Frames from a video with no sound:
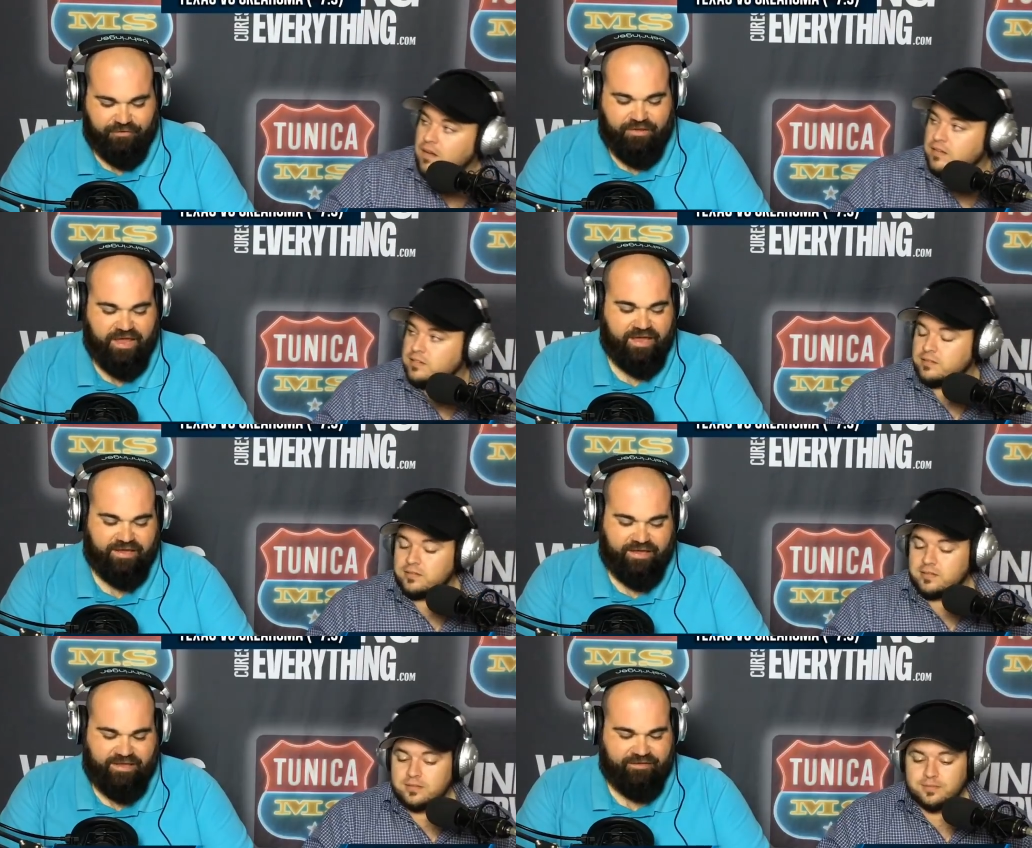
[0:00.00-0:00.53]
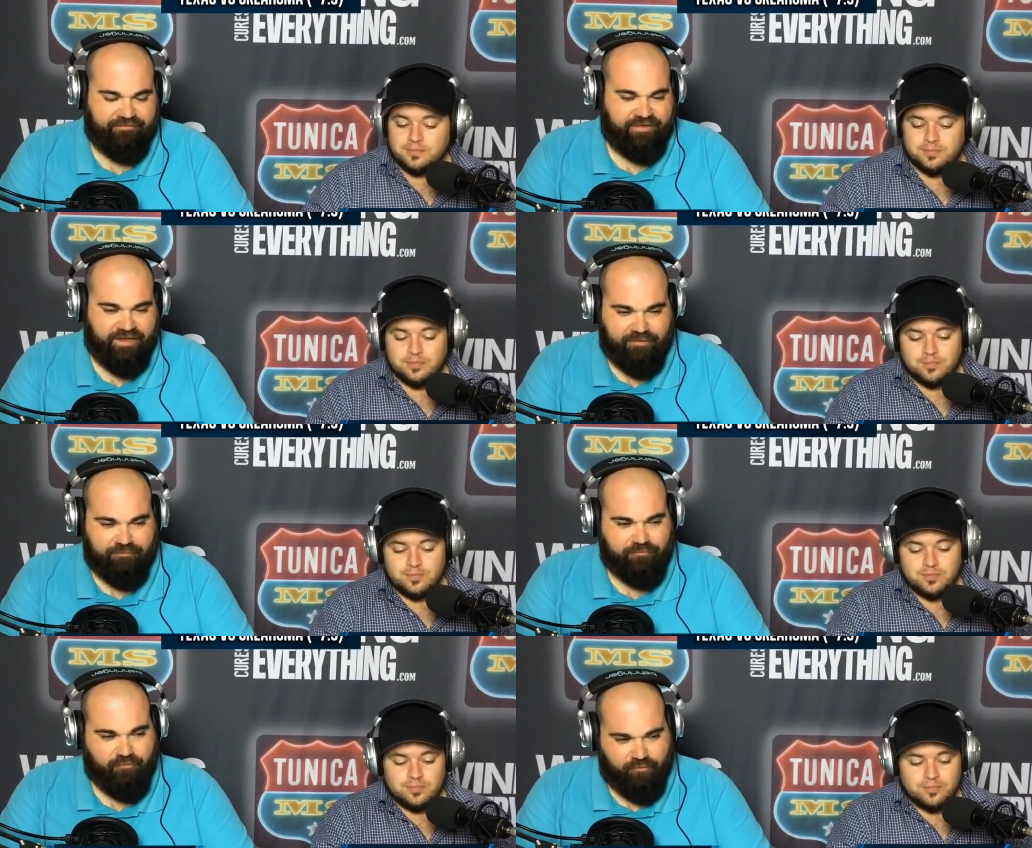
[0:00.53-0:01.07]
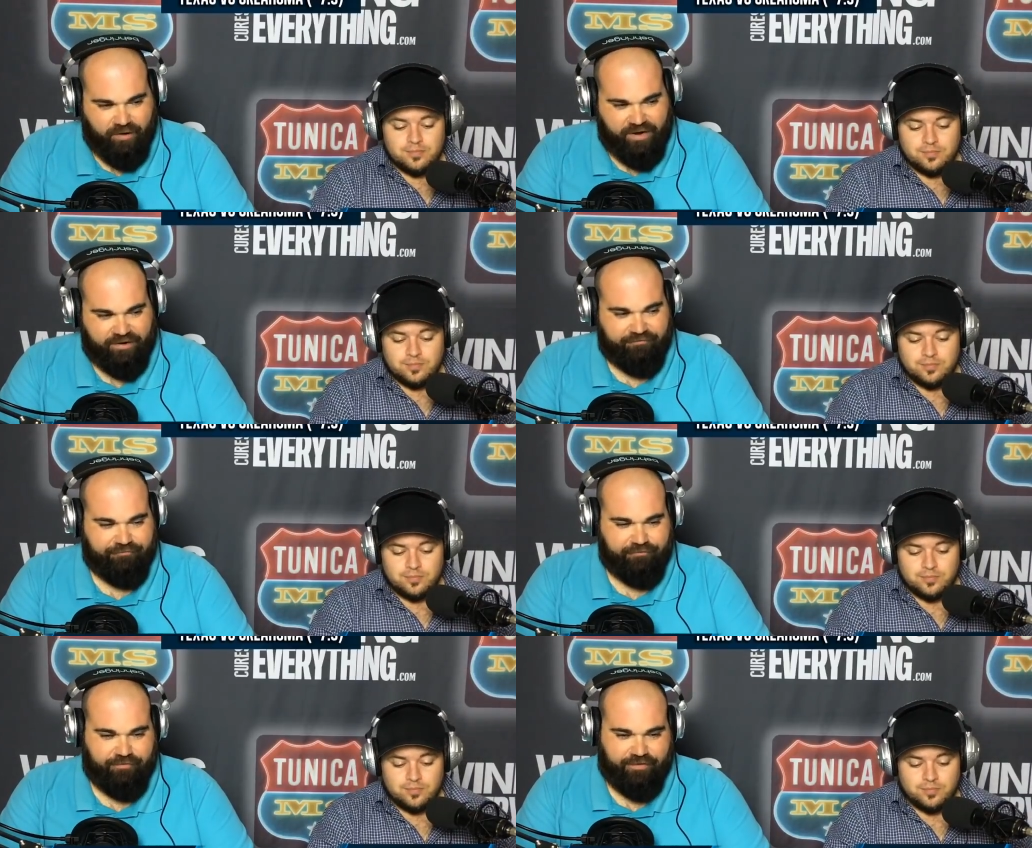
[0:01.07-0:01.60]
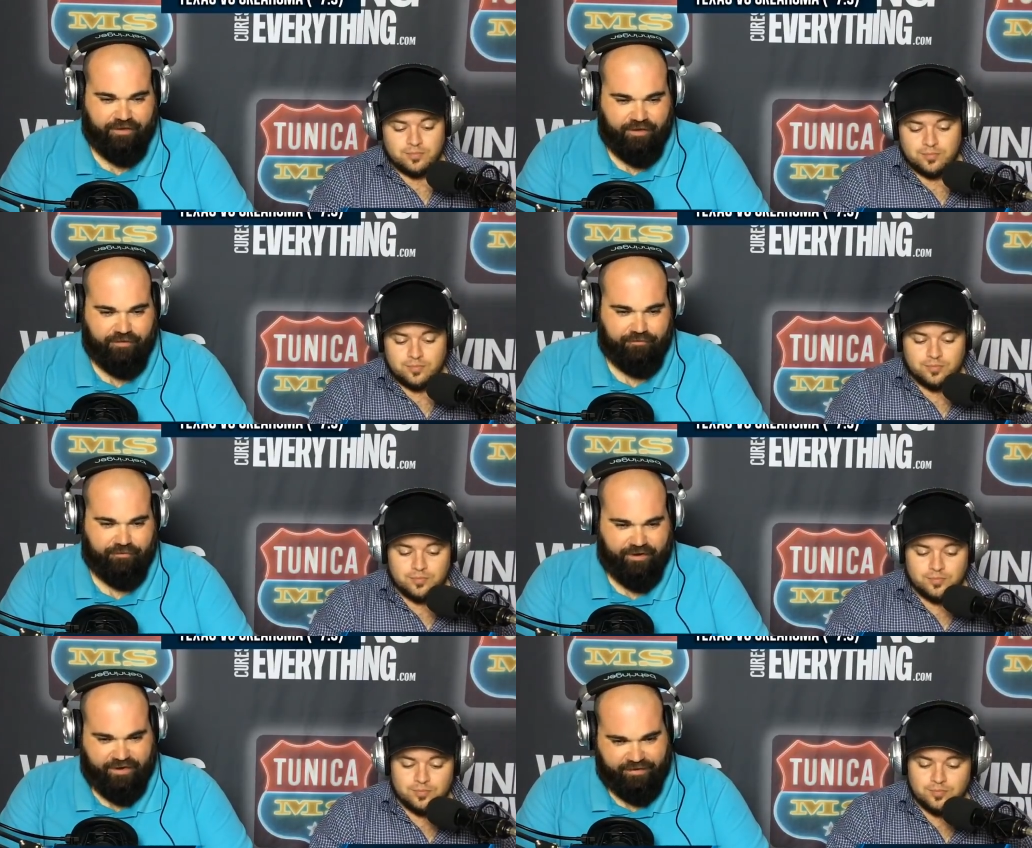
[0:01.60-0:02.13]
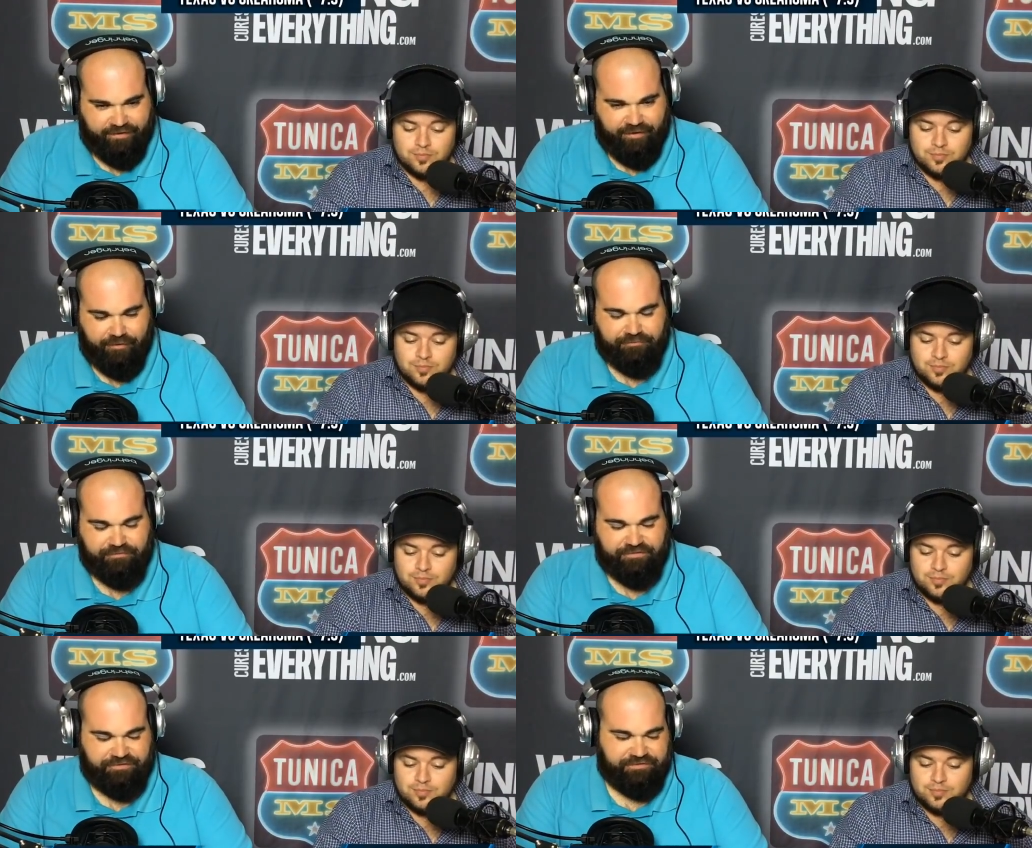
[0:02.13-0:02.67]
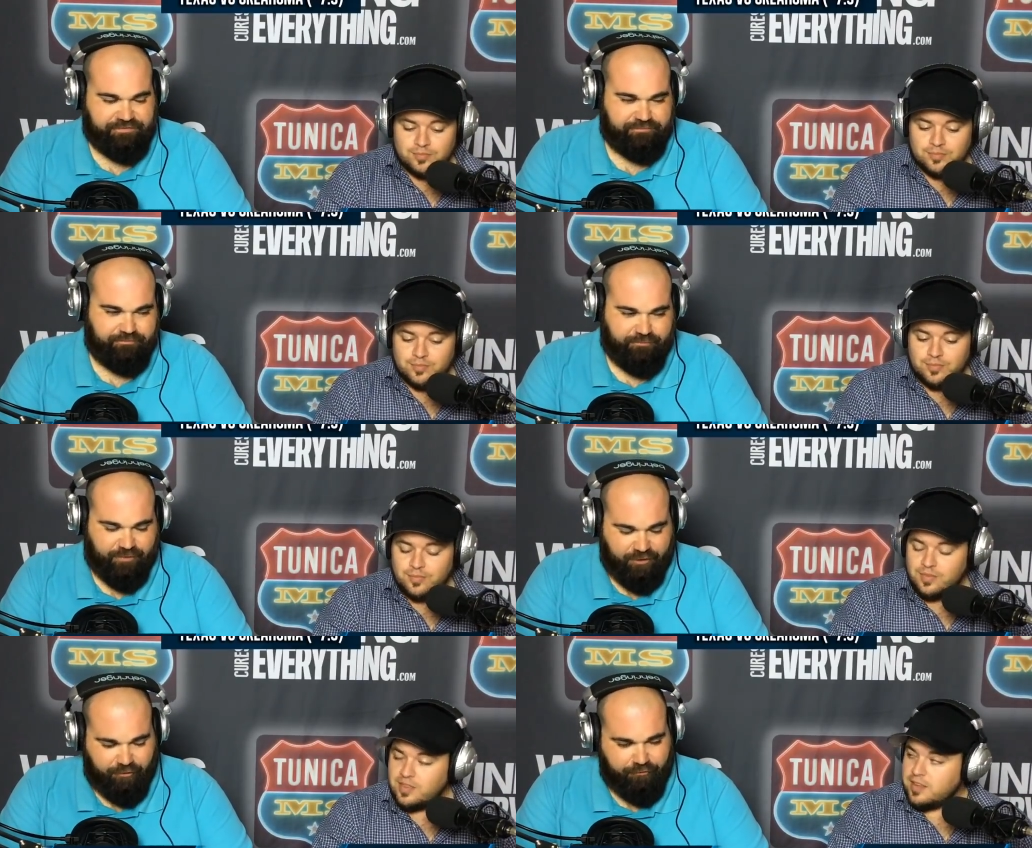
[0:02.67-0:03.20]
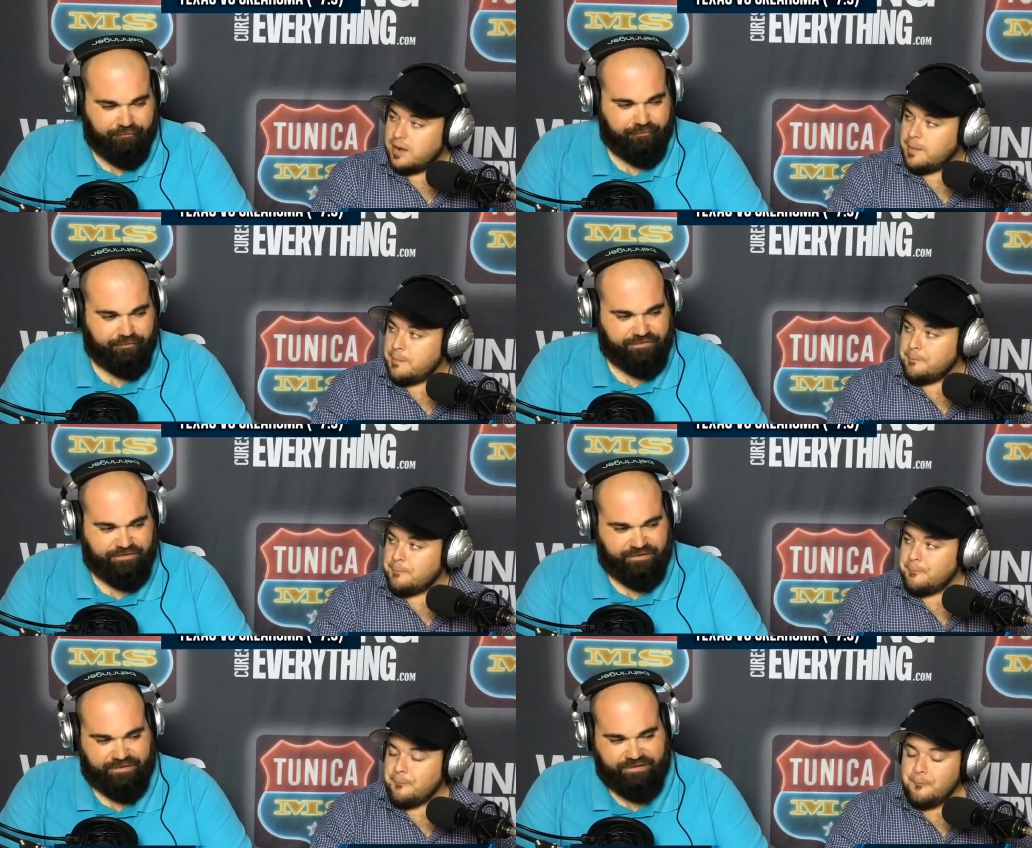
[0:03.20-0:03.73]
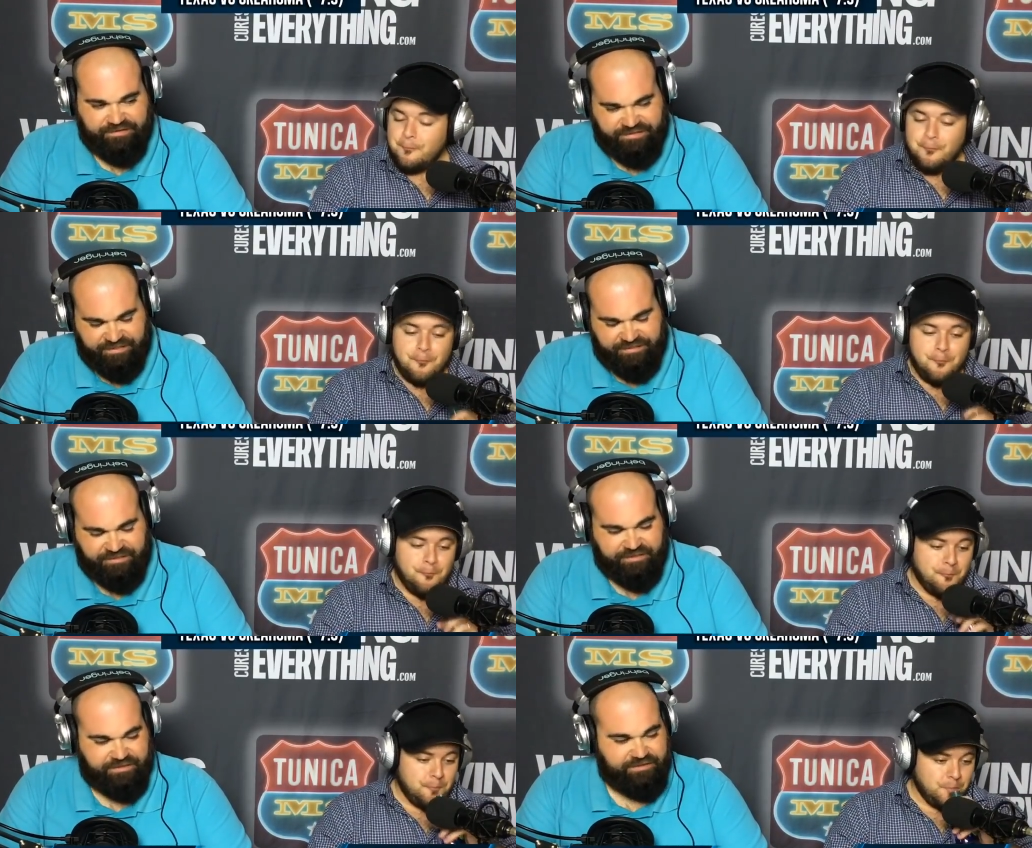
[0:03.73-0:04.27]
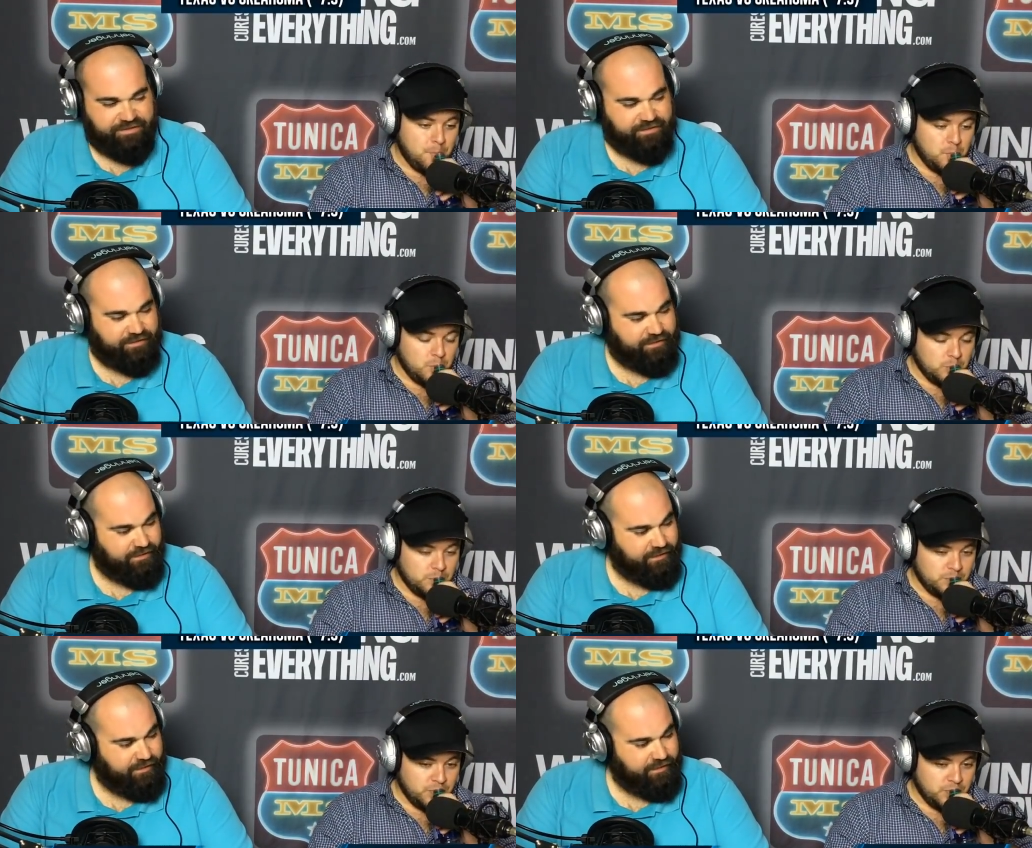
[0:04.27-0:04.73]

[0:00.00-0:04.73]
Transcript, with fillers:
Speaker 1: You can't give him credit for the other head coaches' maneuvers and decisions.